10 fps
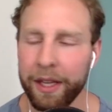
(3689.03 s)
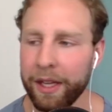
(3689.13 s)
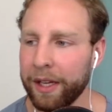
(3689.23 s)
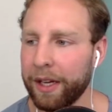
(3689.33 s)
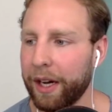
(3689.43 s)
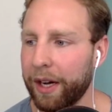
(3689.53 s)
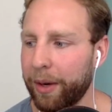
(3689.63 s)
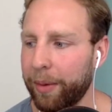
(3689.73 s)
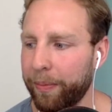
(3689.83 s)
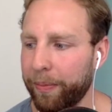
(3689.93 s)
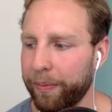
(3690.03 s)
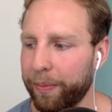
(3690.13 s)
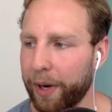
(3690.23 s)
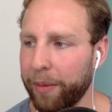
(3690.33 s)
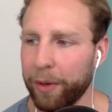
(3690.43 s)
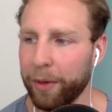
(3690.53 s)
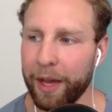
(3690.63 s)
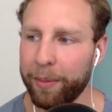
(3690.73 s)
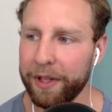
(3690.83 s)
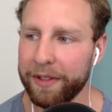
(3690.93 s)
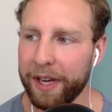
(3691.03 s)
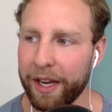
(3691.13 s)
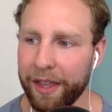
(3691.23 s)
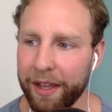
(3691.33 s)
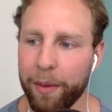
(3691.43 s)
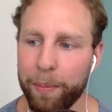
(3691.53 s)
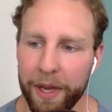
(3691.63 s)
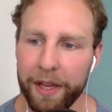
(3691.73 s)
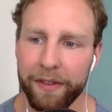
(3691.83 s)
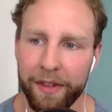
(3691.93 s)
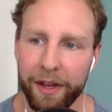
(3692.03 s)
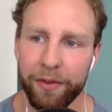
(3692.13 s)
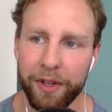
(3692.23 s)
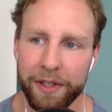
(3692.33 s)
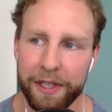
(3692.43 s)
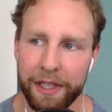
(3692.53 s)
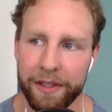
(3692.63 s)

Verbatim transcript: But I mean, with that being said, I think the biggest difference is